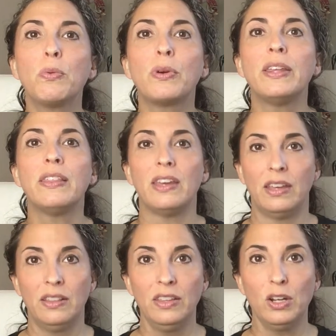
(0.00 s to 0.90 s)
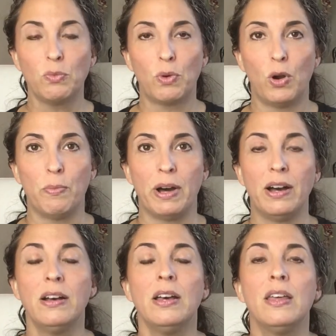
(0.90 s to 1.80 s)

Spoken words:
breathe in the aroma,